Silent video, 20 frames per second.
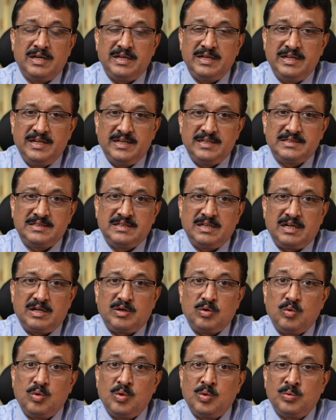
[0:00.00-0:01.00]
is
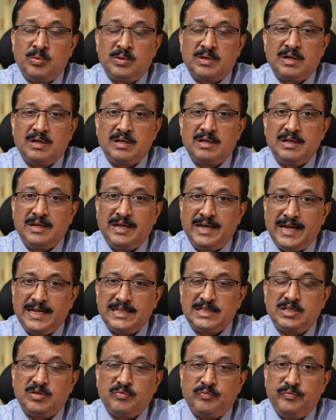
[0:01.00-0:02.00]
that over
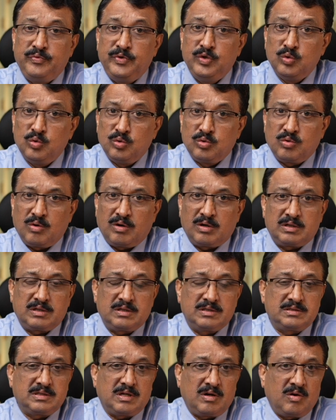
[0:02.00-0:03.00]
next few
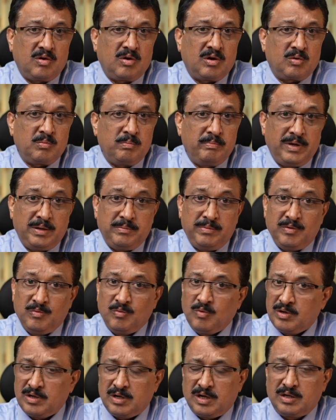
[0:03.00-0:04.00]
quarters or maybe
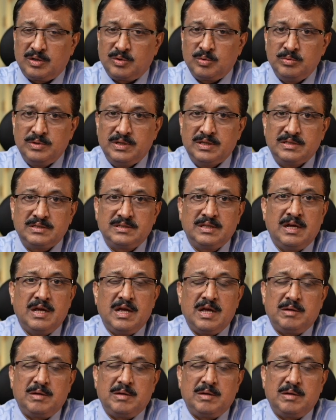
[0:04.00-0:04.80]
one or two years,